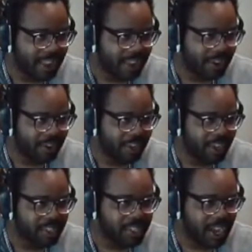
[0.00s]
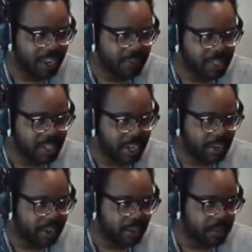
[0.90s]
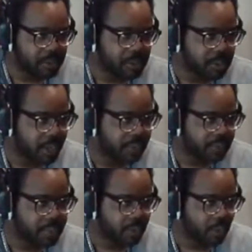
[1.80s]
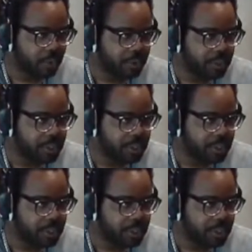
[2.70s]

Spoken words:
don't know. It's kind of a tight, roll.